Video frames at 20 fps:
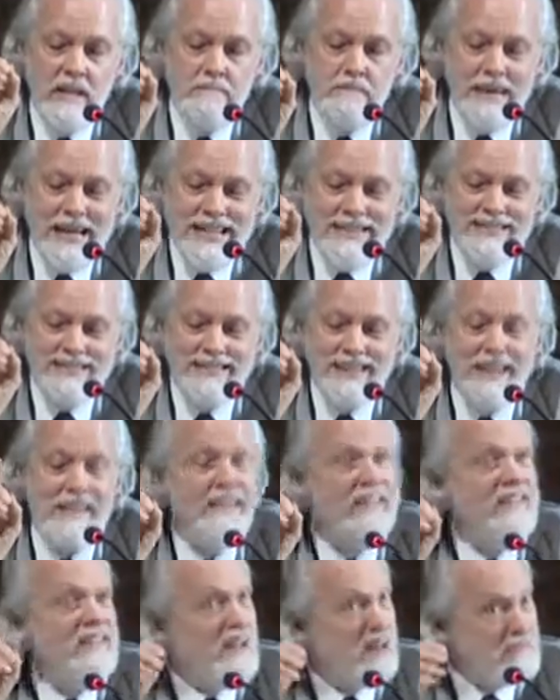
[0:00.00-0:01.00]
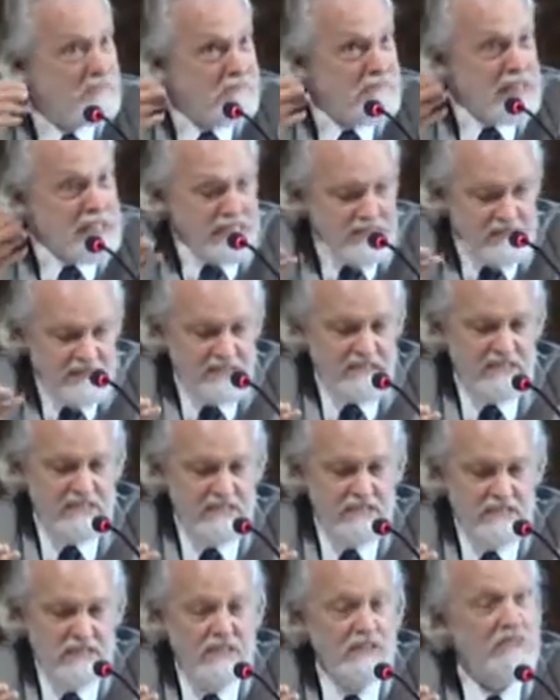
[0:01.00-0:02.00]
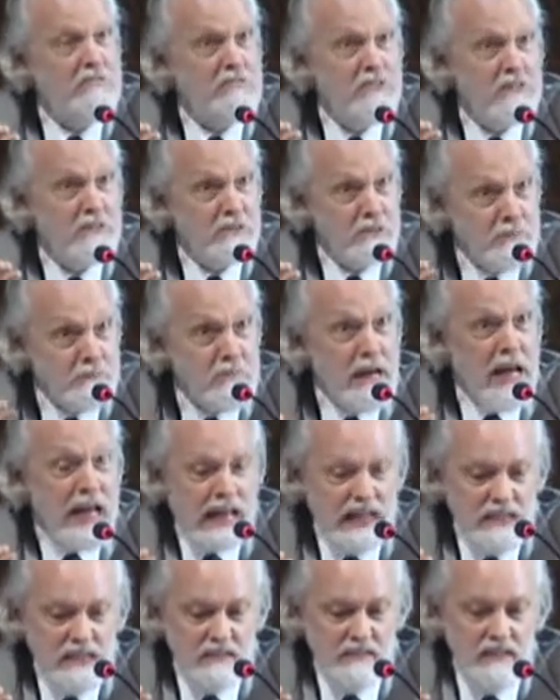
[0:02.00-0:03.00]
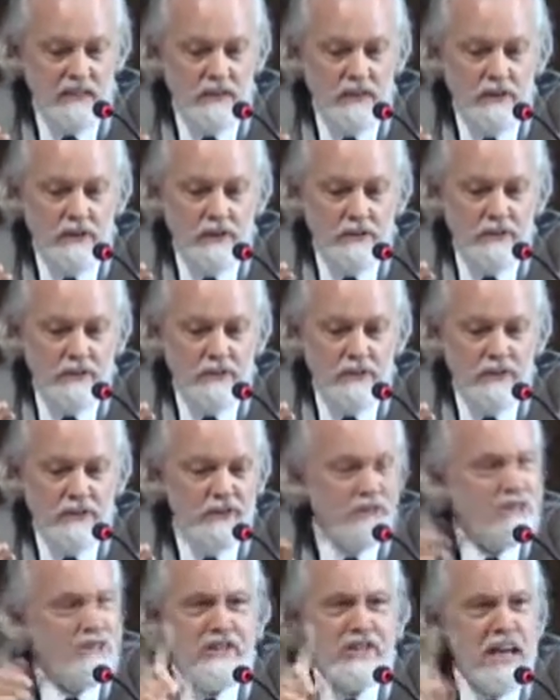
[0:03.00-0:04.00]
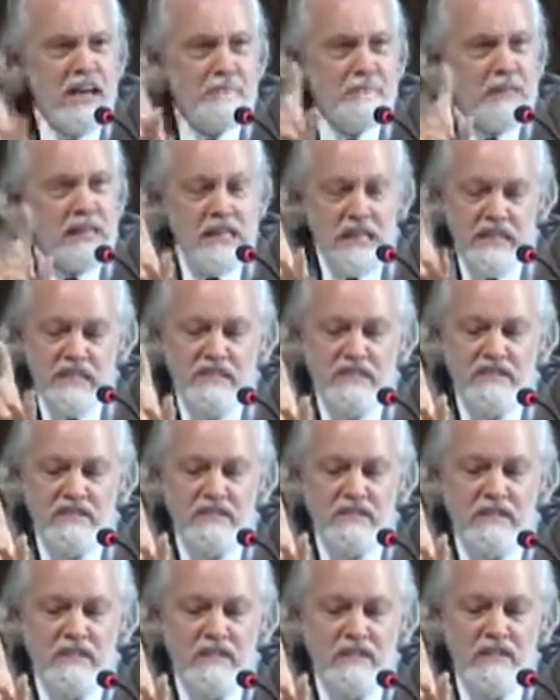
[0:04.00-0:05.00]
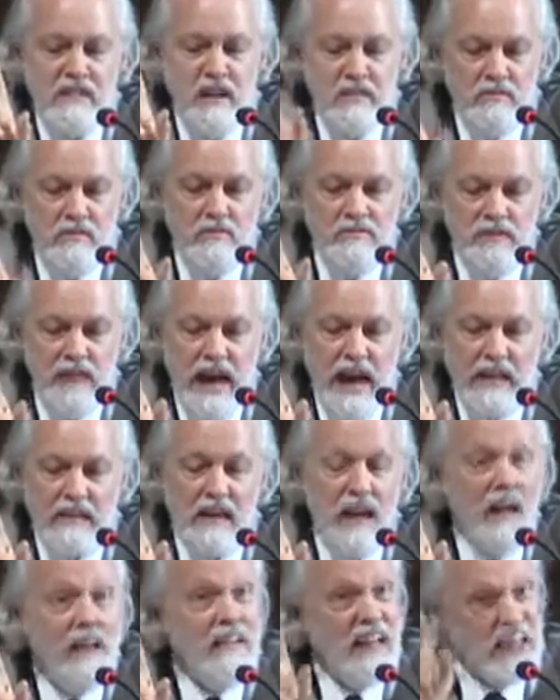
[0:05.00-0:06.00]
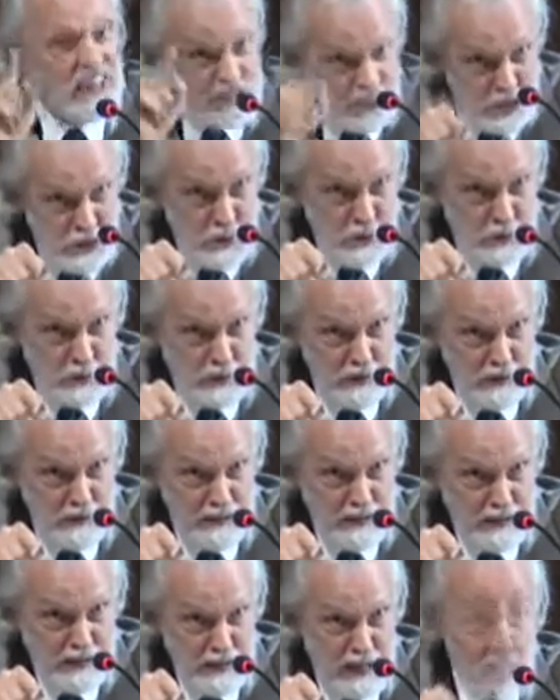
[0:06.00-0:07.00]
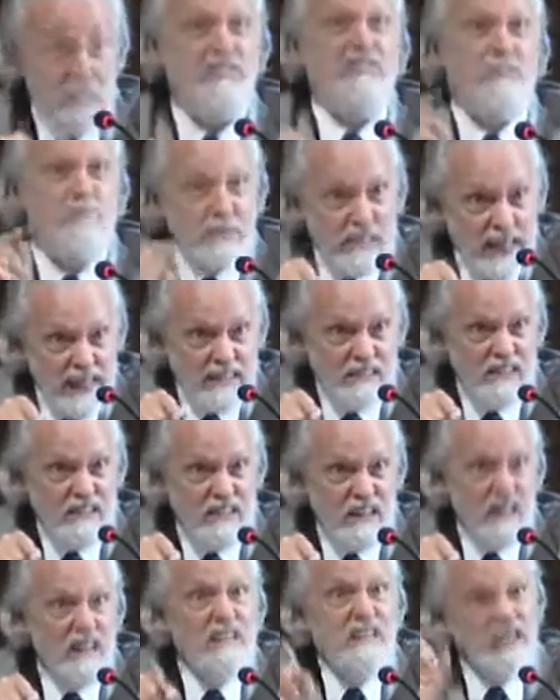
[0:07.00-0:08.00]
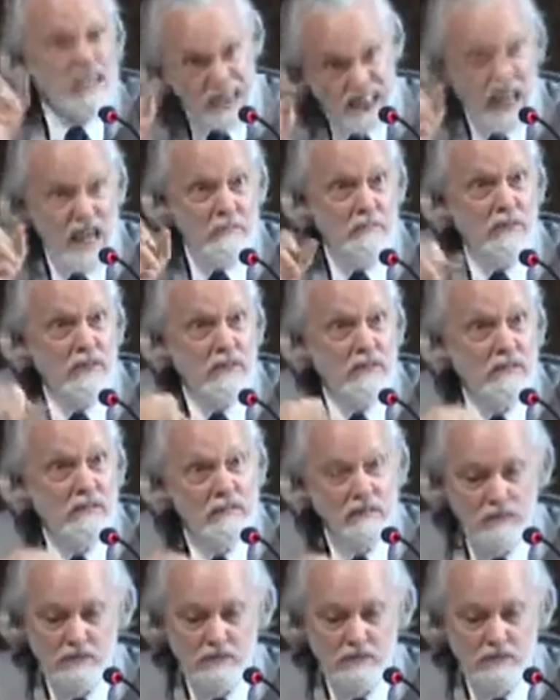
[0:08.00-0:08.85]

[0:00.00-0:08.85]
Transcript: and abased the dumb beasts to man, you should not be heedless of the fact that you are subjected to them.